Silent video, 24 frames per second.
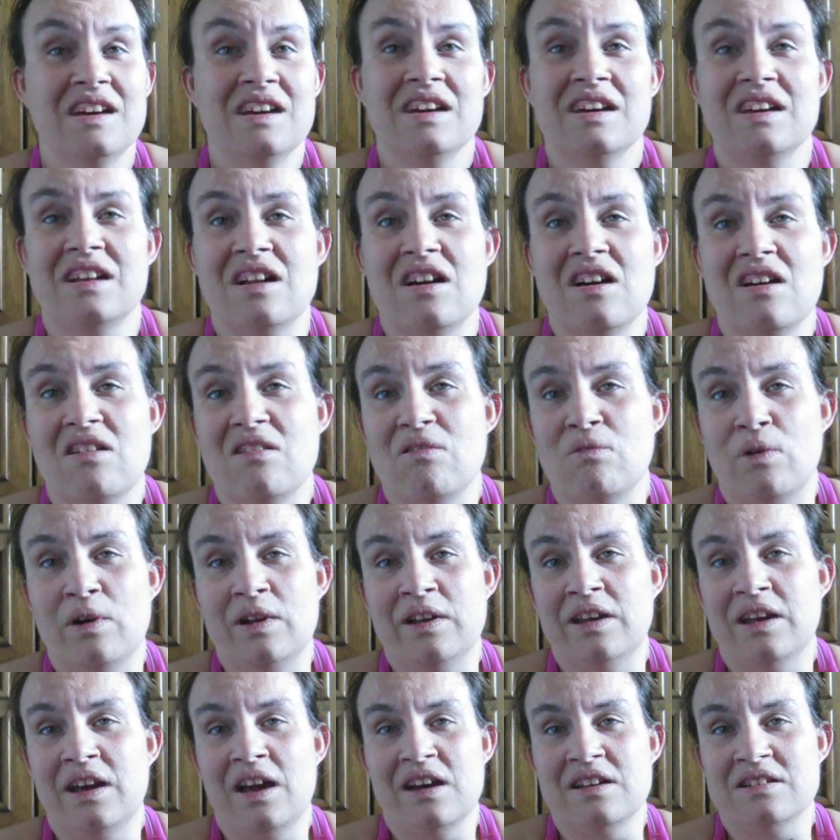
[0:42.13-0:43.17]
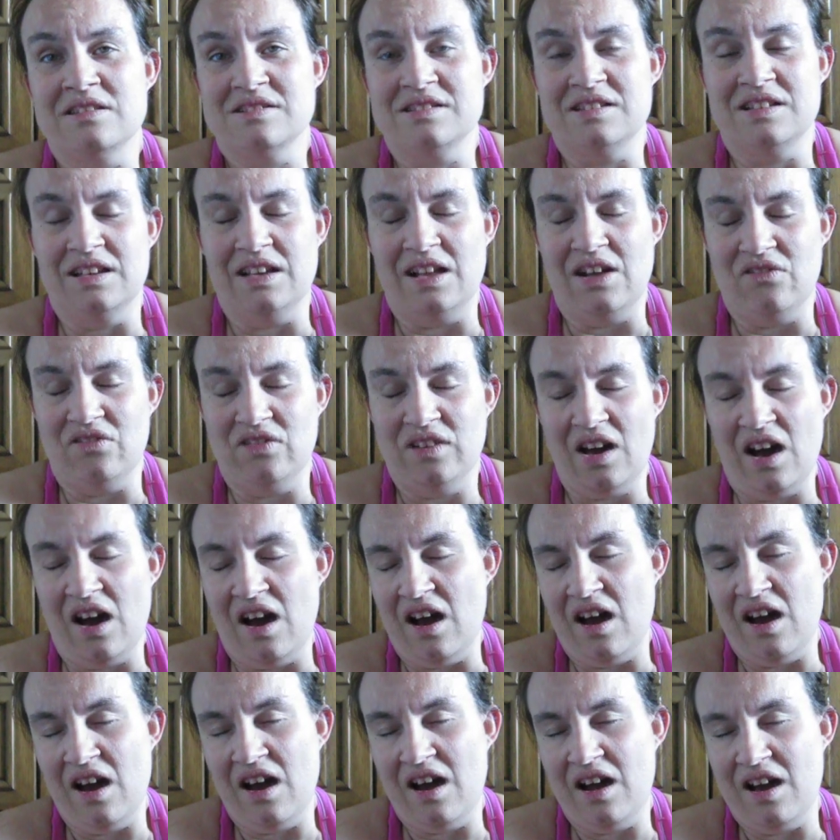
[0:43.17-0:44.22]
You know, one day I just didn't have
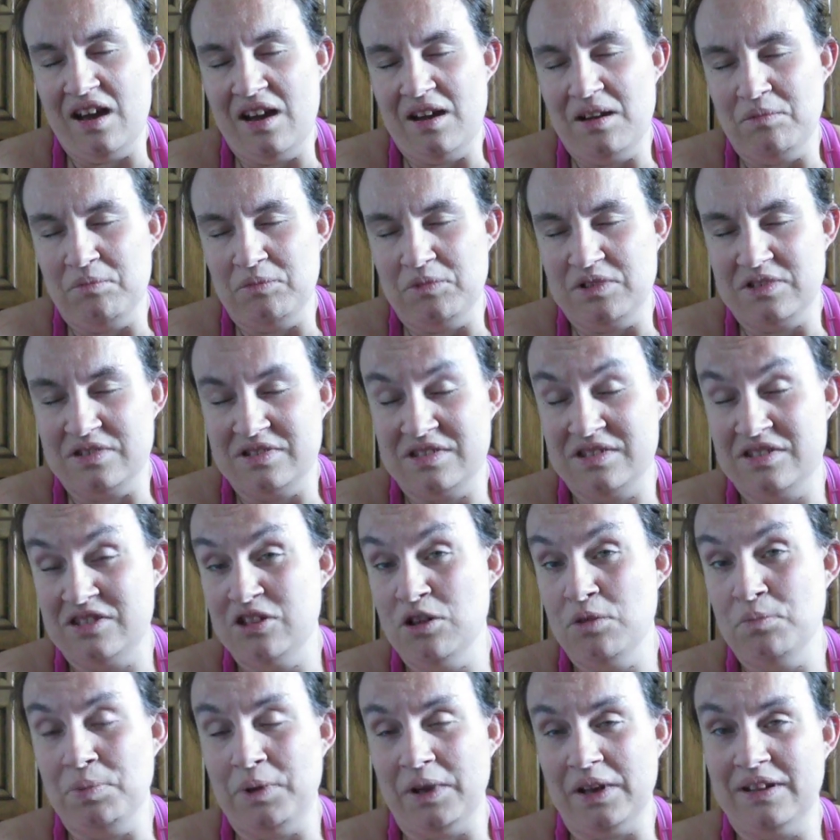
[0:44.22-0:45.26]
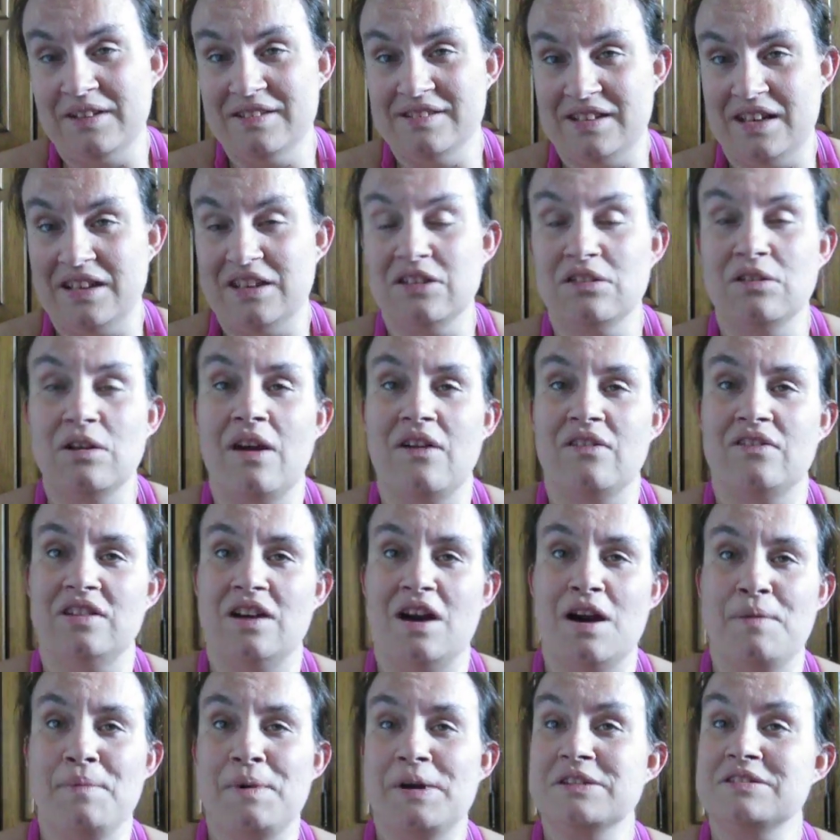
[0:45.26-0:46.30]
time, which is stupid because I do have
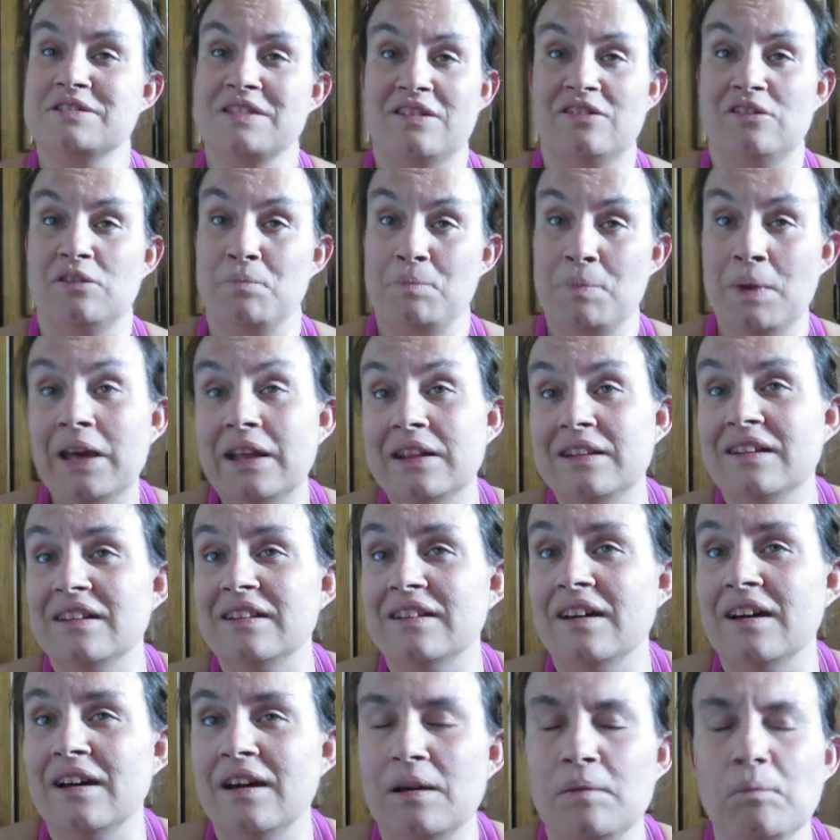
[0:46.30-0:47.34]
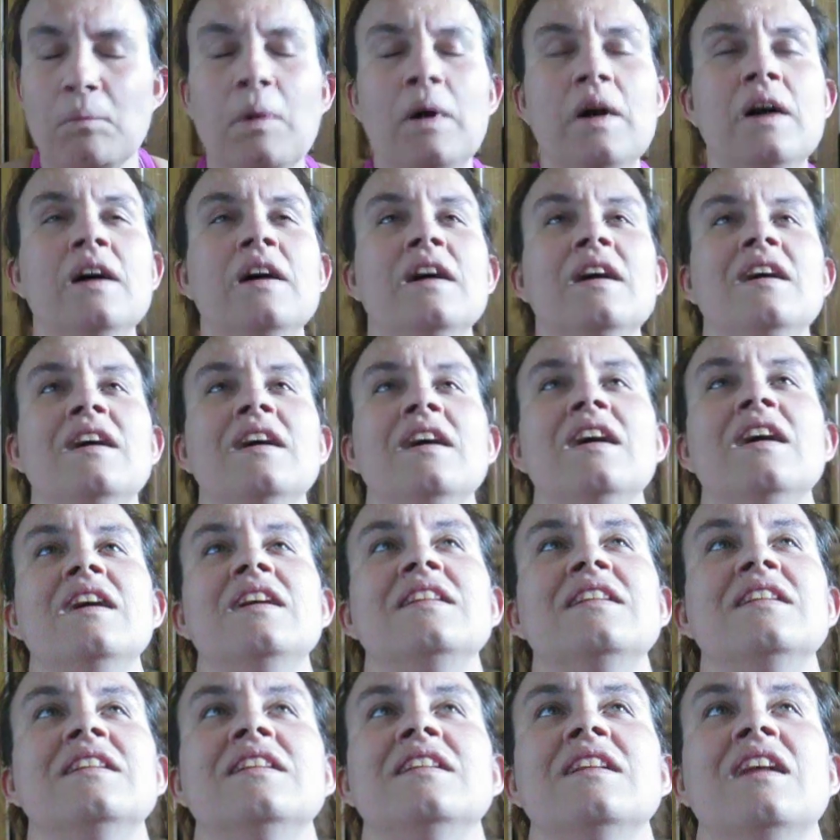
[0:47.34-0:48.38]
time, I just have to make the time.
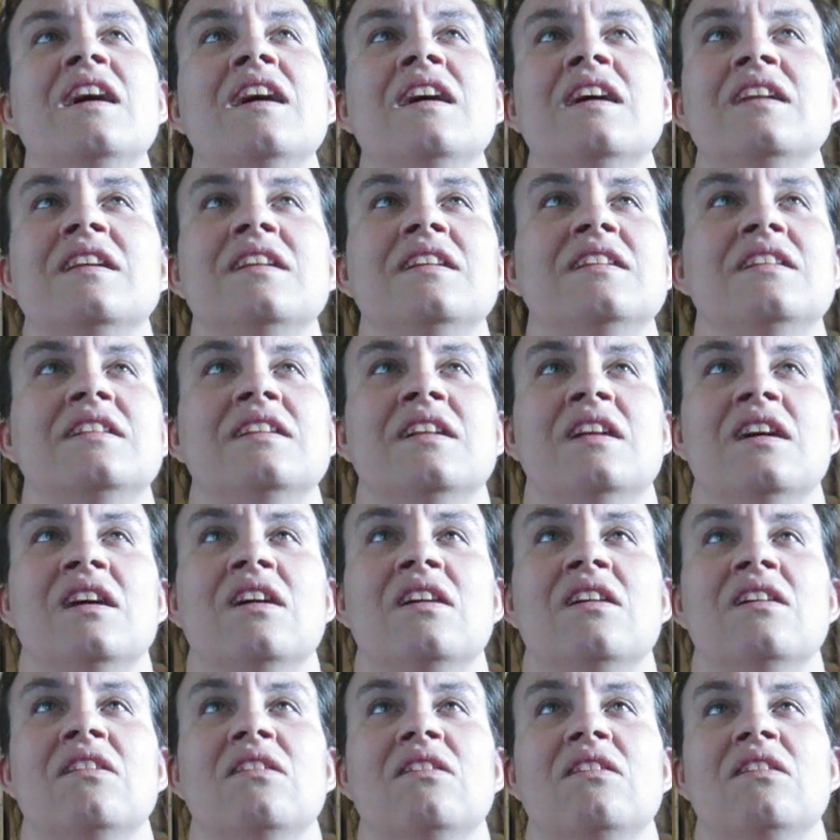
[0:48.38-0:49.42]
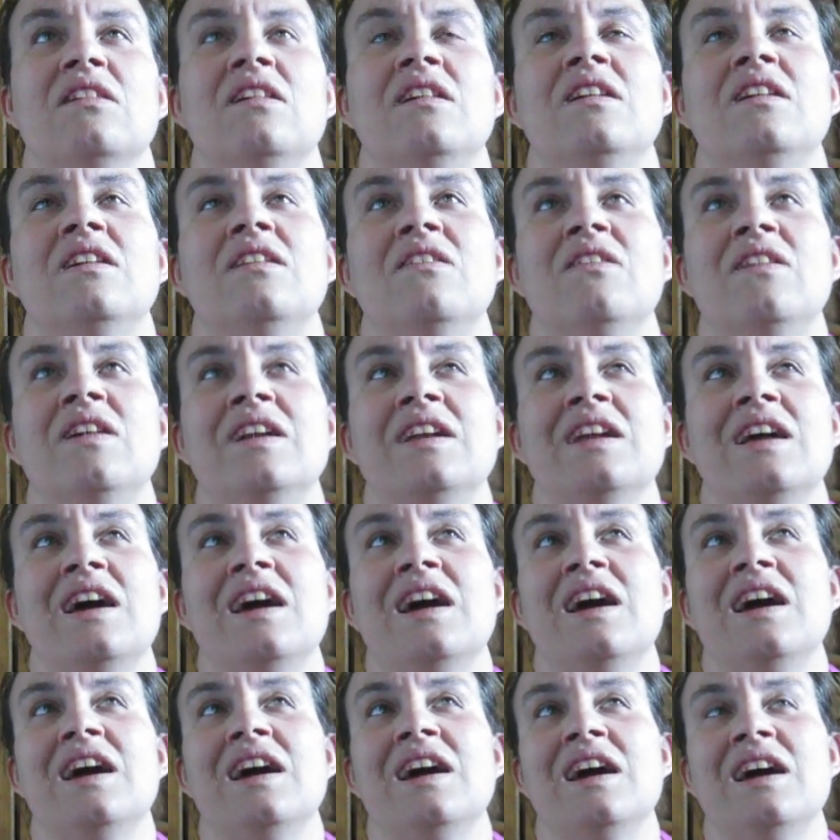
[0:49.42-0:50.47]
And then, you know, one
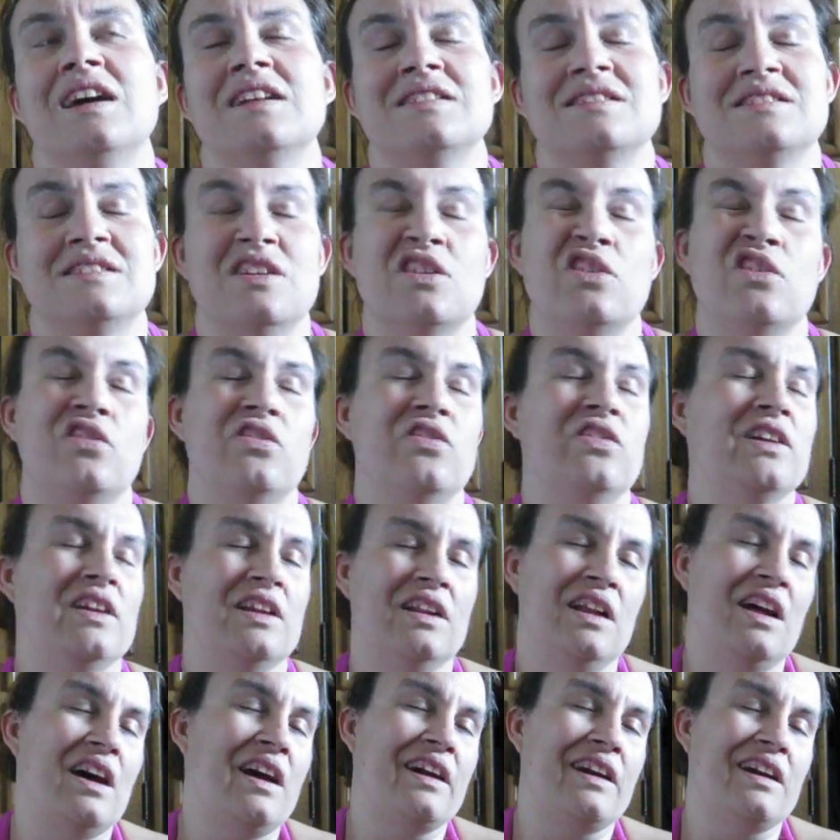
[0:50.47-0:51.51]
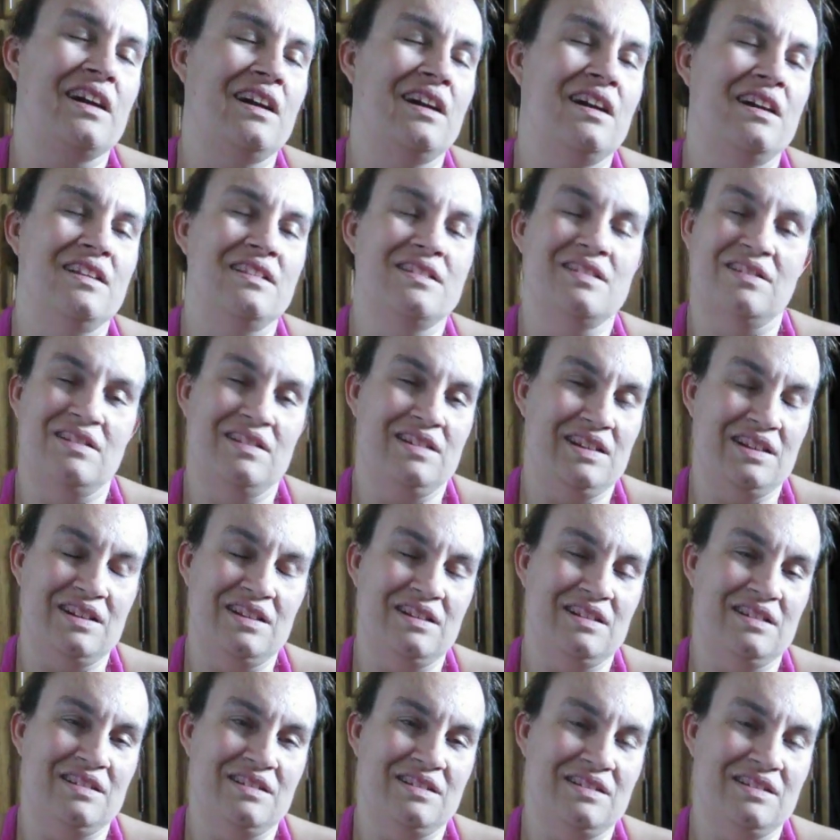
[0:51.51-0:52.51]
day I just didn't feel like it, so I didn't.